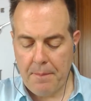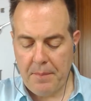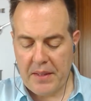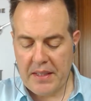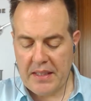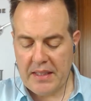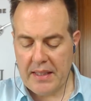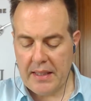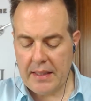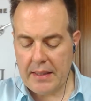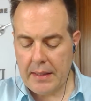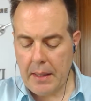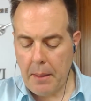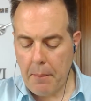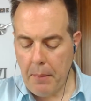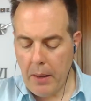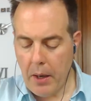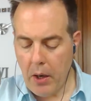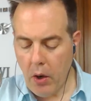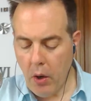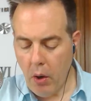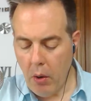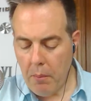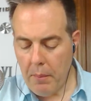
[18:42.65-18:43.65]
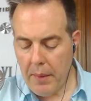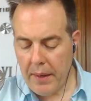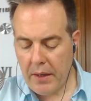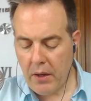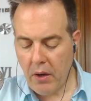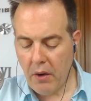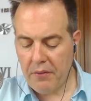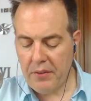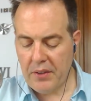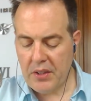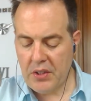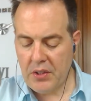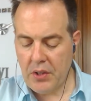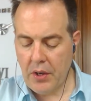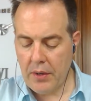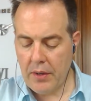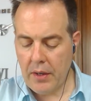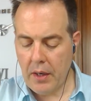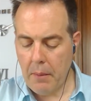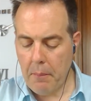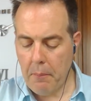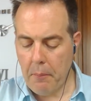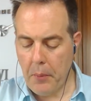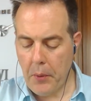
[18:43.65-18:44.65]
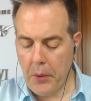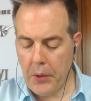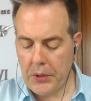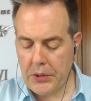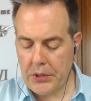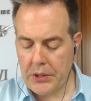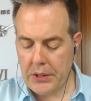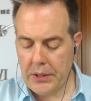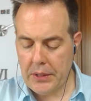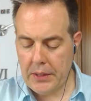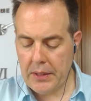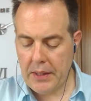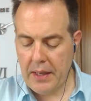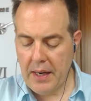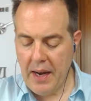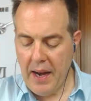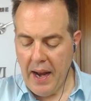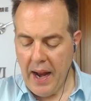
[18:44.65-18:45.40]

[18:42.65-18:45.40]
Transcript: is the development of internal pressure